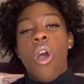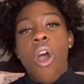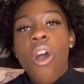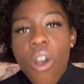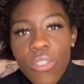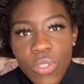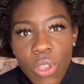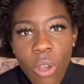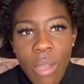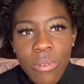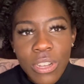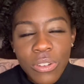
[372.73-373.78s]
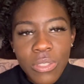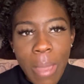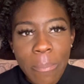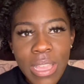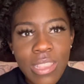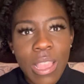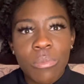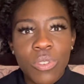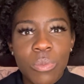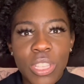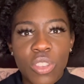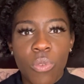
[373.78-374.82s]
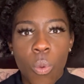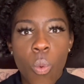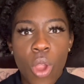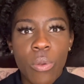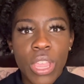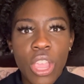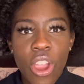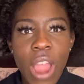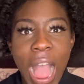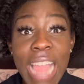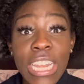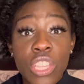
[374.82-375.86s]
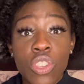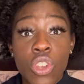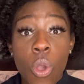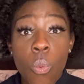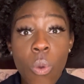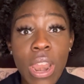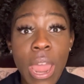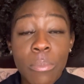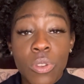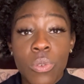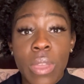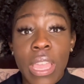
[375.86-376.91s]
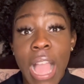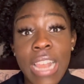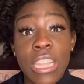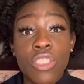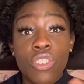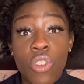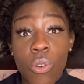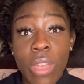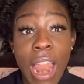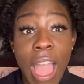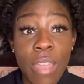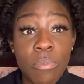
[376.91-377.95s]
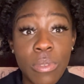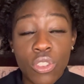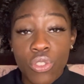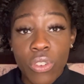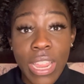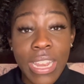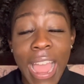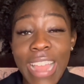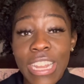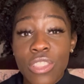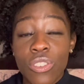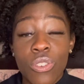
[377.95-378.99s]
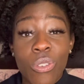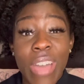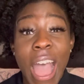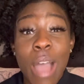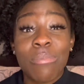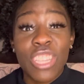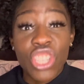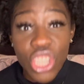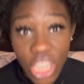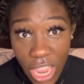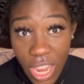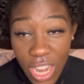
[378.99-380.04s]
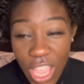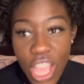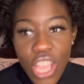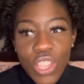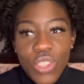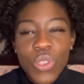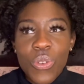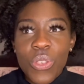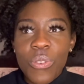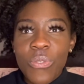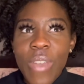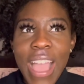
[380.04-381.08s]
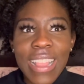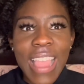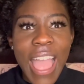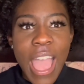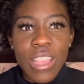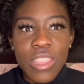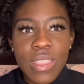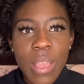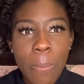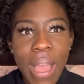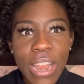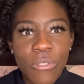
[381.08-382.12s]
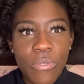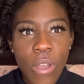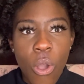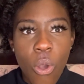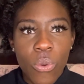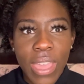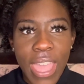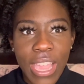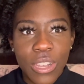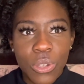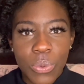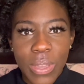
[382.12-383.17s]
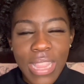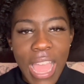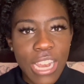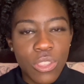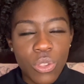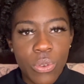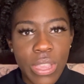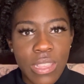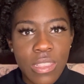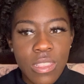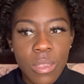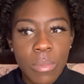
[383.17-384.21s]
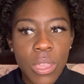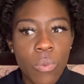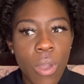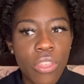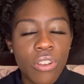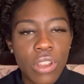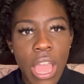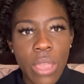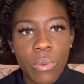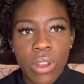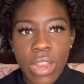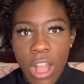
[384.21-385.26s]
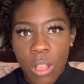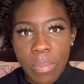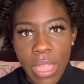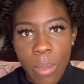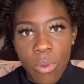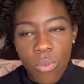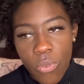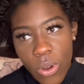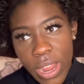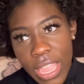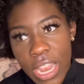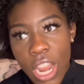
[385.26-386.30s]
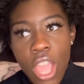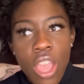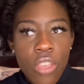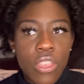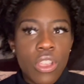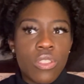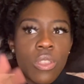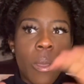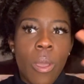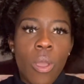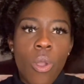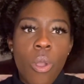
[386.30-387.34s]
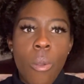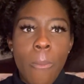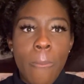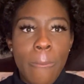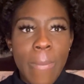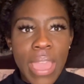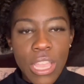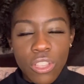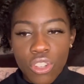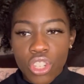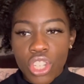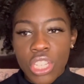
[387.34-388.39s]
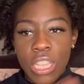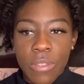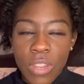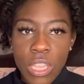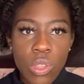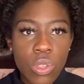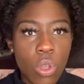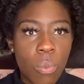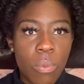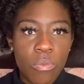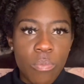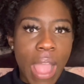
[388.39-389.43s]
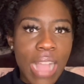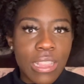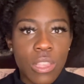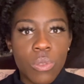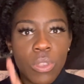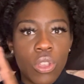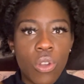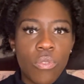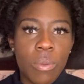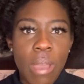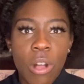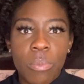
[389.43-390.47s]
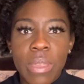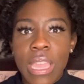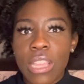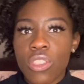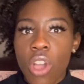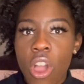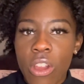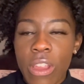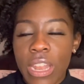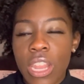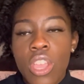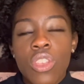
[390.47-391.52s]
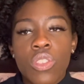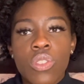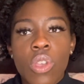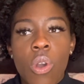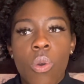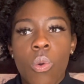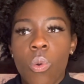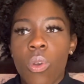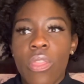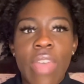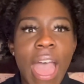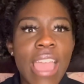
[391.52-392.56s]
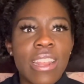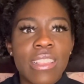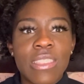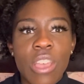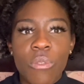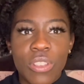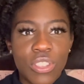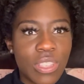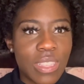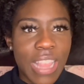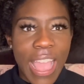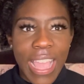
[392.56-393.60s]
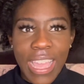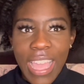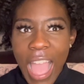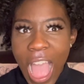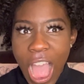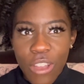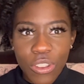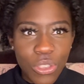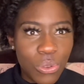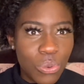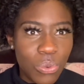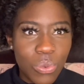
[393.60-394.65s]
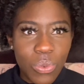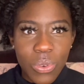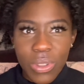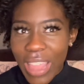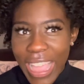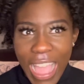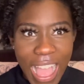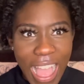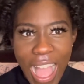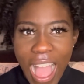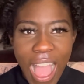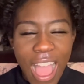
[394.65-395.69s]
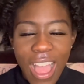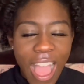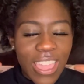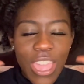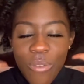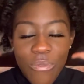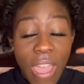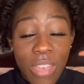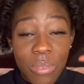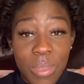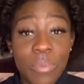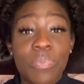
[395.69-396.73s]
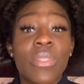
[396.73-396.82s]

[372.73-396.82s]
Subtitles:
Also, I wouldn't do that because I'm too much of a worrier. I need to know what I'm doing. I need to know that I've been trained. I need to know that I'm legit. So the fact that somebody felt okay doing that is crazy to me. Whether or not you were an LPN beforehand, there's a major shift in scope of practice when you go from LPN to RN. So that in itself is just like, how do you, like, I can't fathom it.